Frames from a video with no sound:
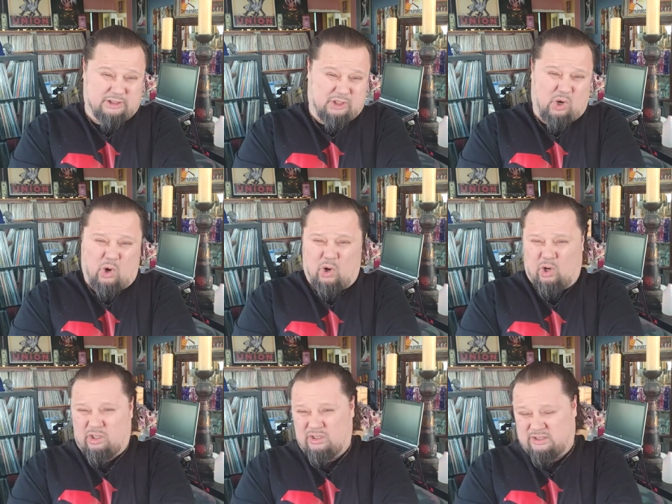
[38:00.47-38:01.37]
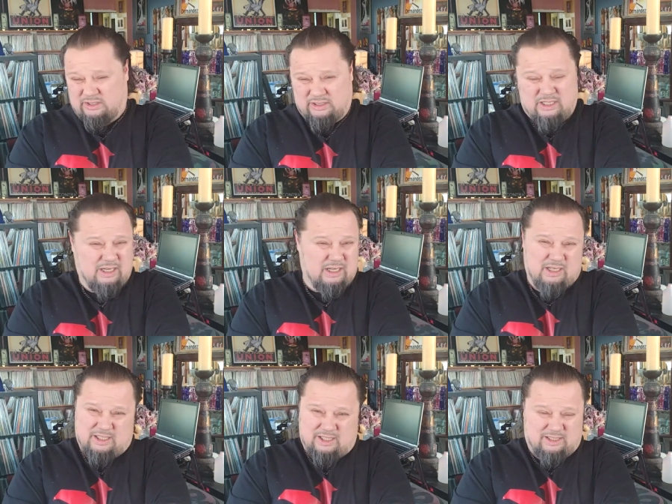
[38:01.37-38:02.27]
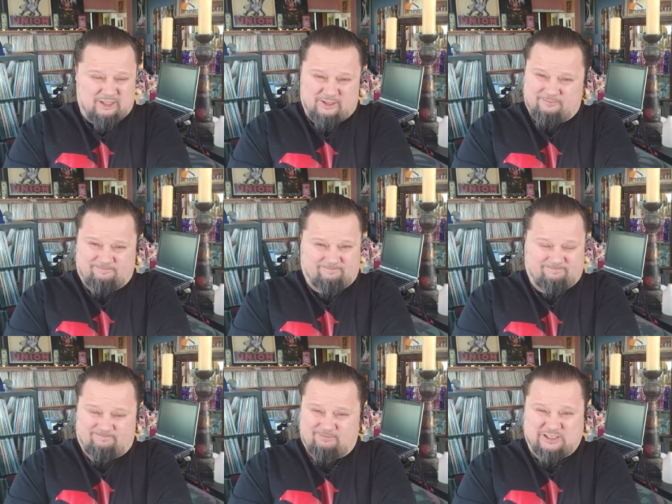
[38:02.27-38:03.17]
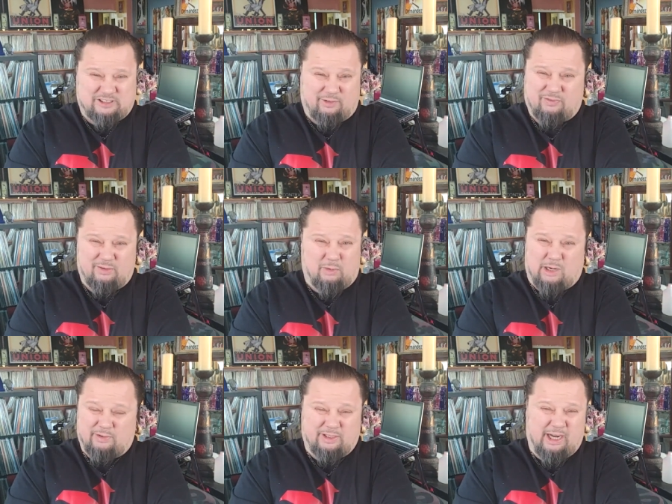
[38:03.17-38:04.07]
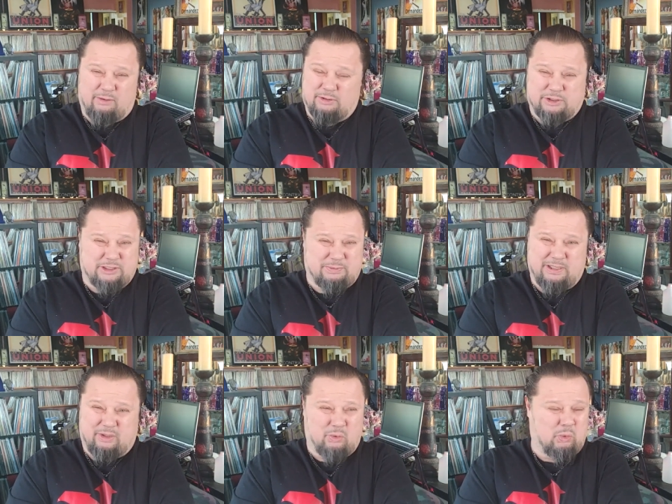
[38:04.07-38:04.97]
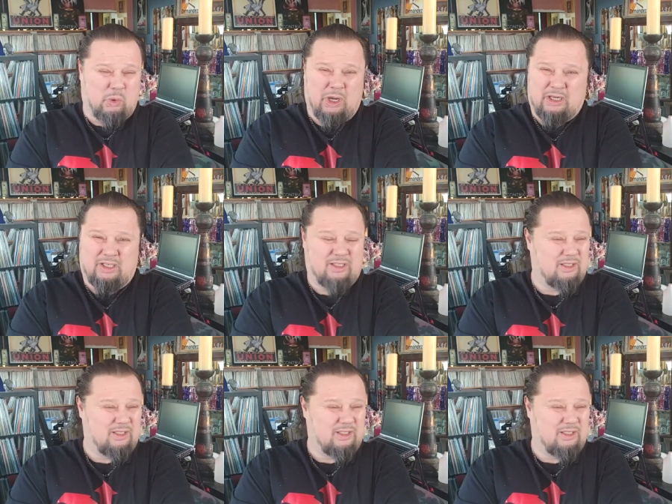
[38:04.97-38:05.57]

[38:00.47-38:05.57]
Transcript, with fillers: and cars and uh, stuff that Marvin Gaye would just be like, "What?